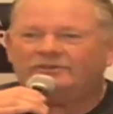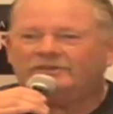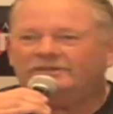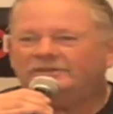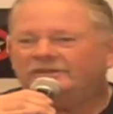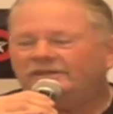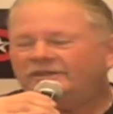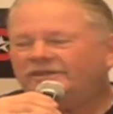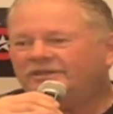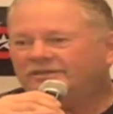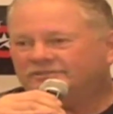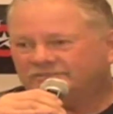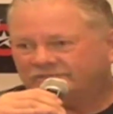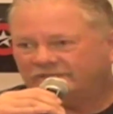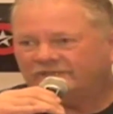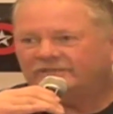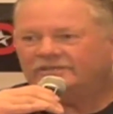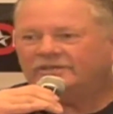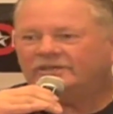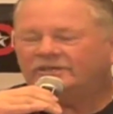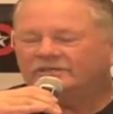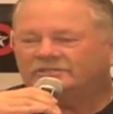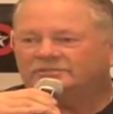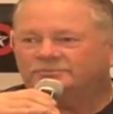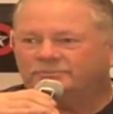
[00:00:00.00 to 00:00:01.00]
look, it is
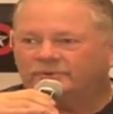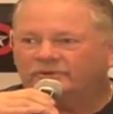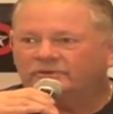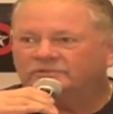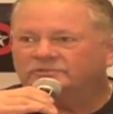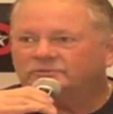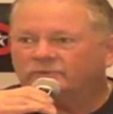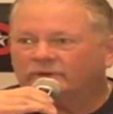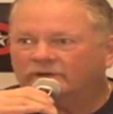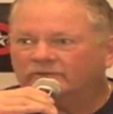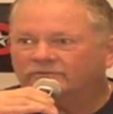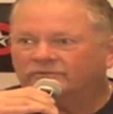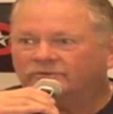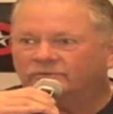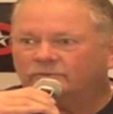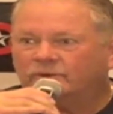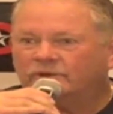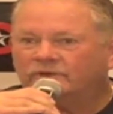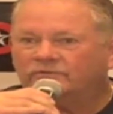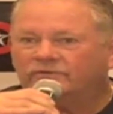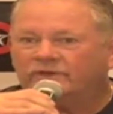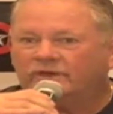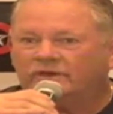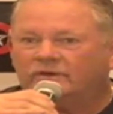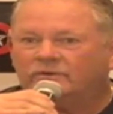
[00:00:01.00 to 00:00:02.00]
inexperience. One
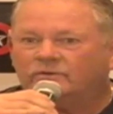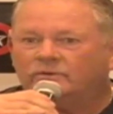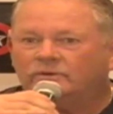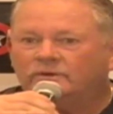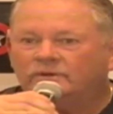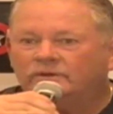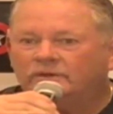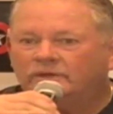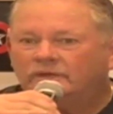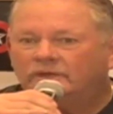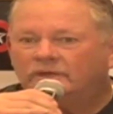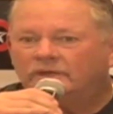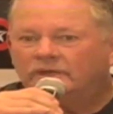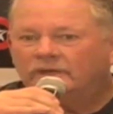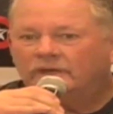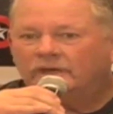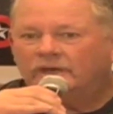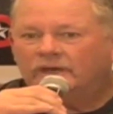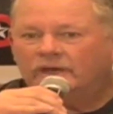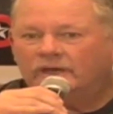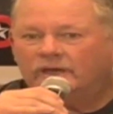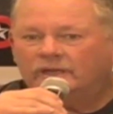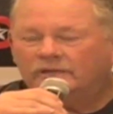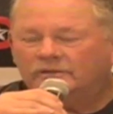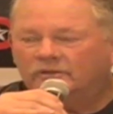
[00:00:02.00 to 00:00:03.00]
of our
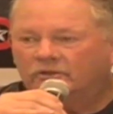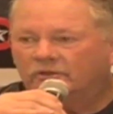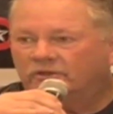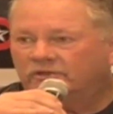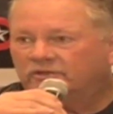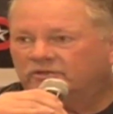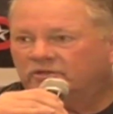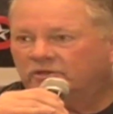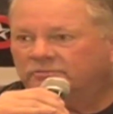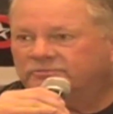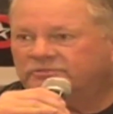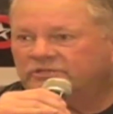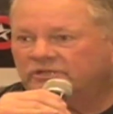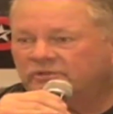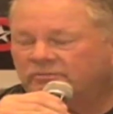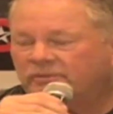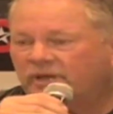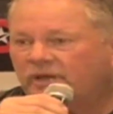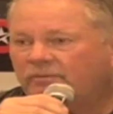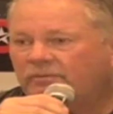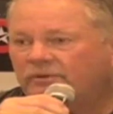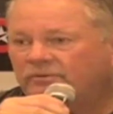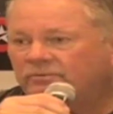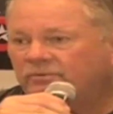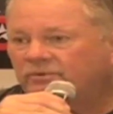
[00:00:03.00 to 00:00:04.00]
learning curves at the
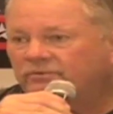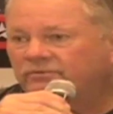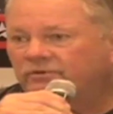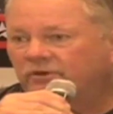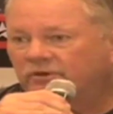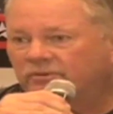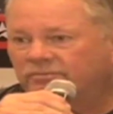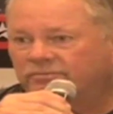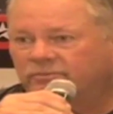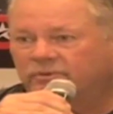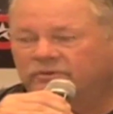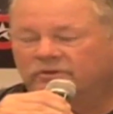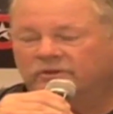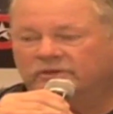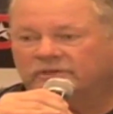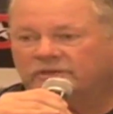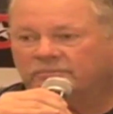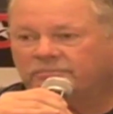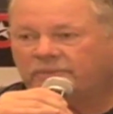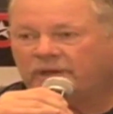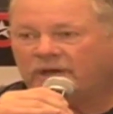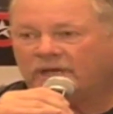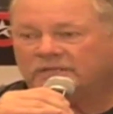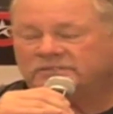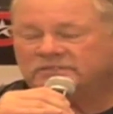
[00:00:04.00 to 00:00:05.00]
moment. We've got to
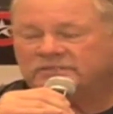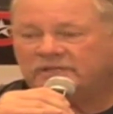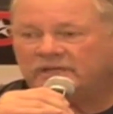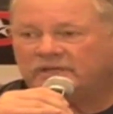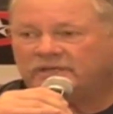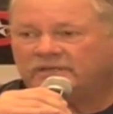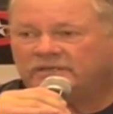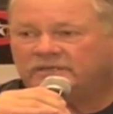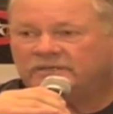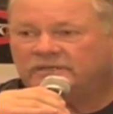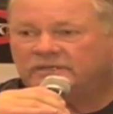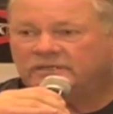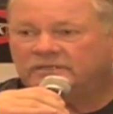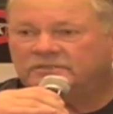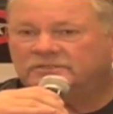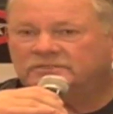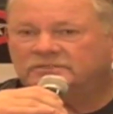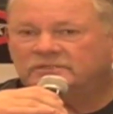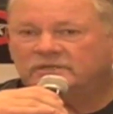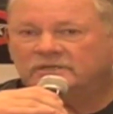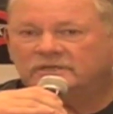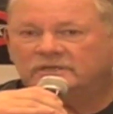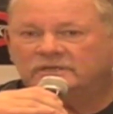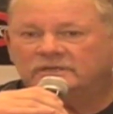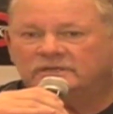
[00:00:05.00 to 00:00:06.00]
get past that.
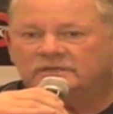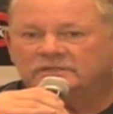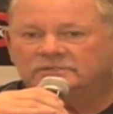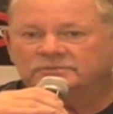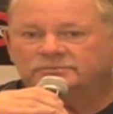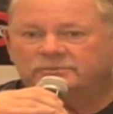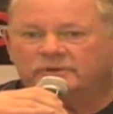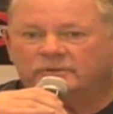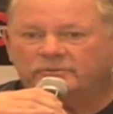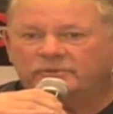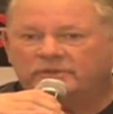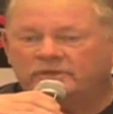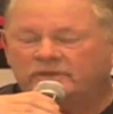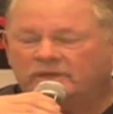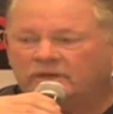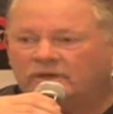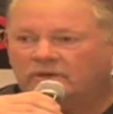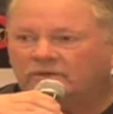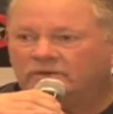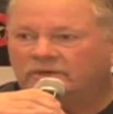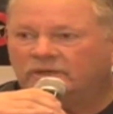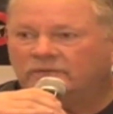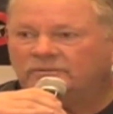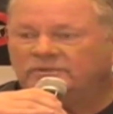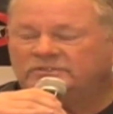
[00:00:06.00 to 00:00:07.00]
It's probably
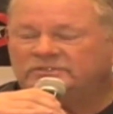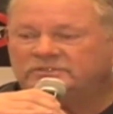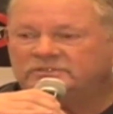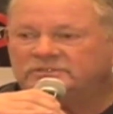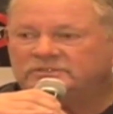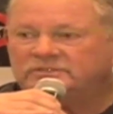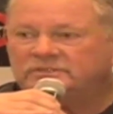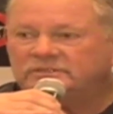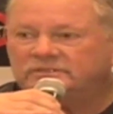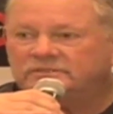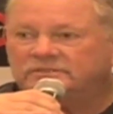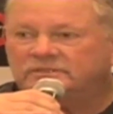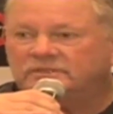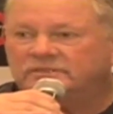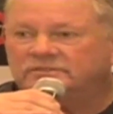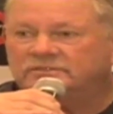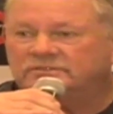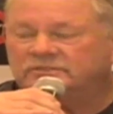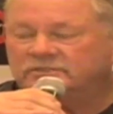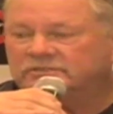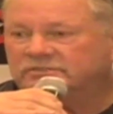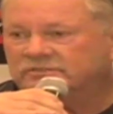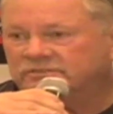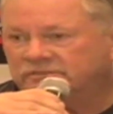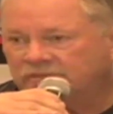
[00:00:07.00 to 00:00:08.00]
our nemesis.
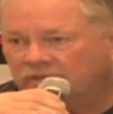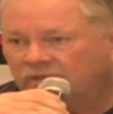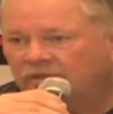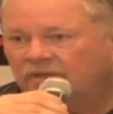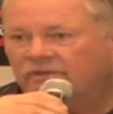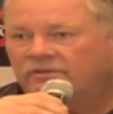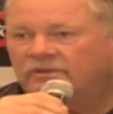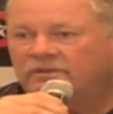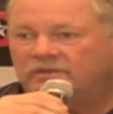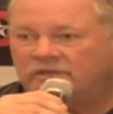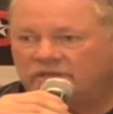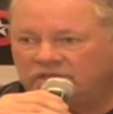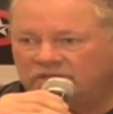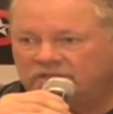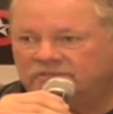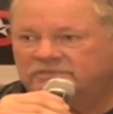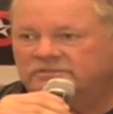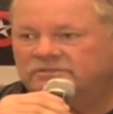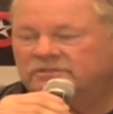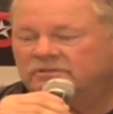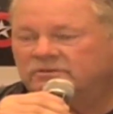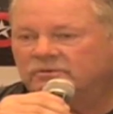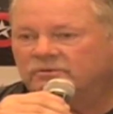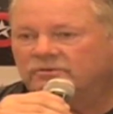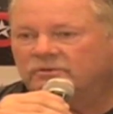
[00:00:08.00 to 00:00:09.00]
It's just the
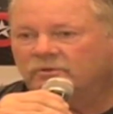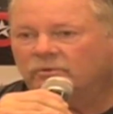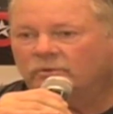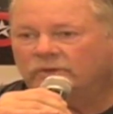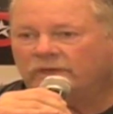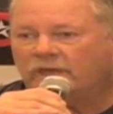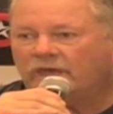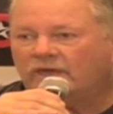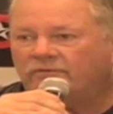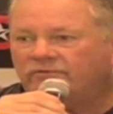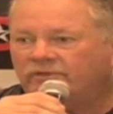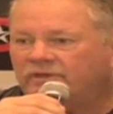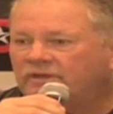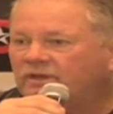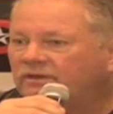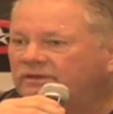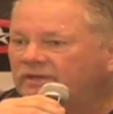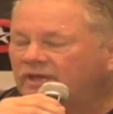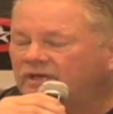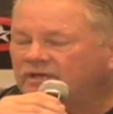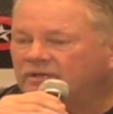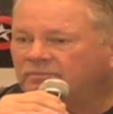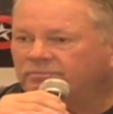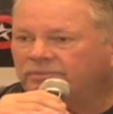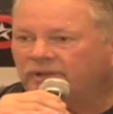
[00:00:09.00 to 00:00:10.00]
years that we have in our
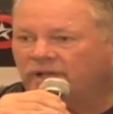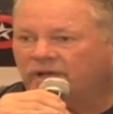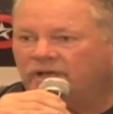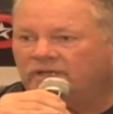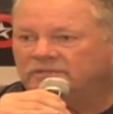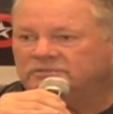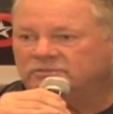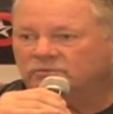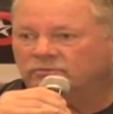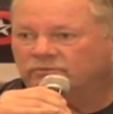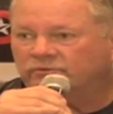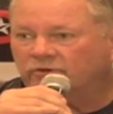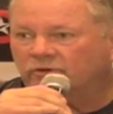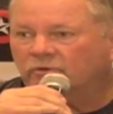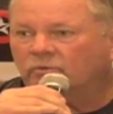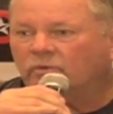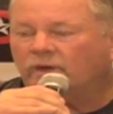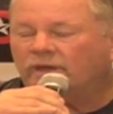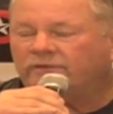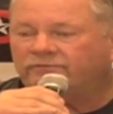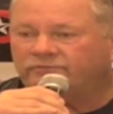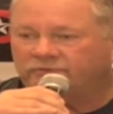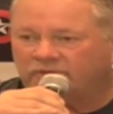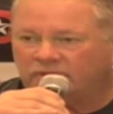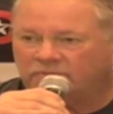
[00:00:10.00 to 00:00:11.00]
younger players that we've got to
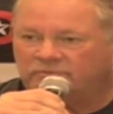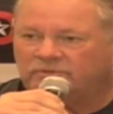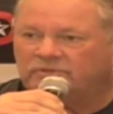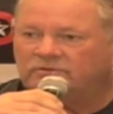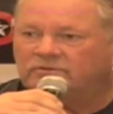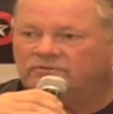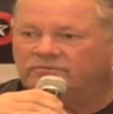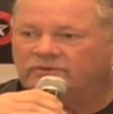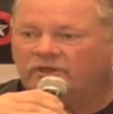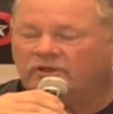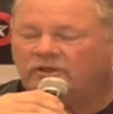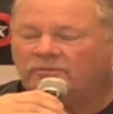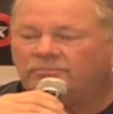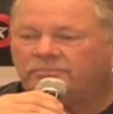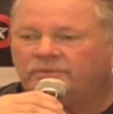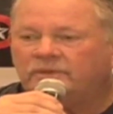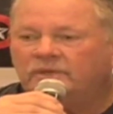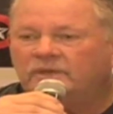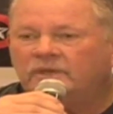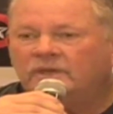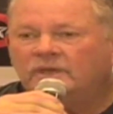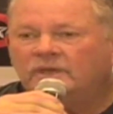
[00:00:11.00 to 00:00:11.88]
wait for them to develop.